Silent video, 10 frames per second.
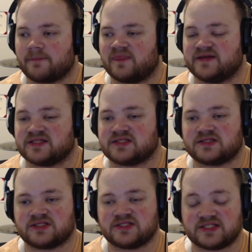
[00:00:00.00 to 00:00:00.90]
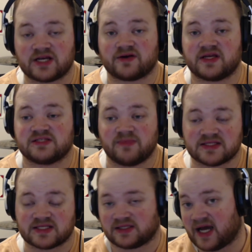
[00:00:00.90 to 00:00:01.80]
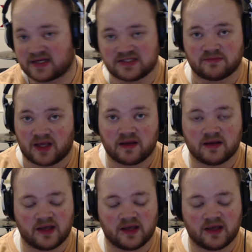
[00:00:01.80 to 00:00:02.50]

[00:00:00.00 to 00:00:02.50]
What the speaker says: This series means a lot to me,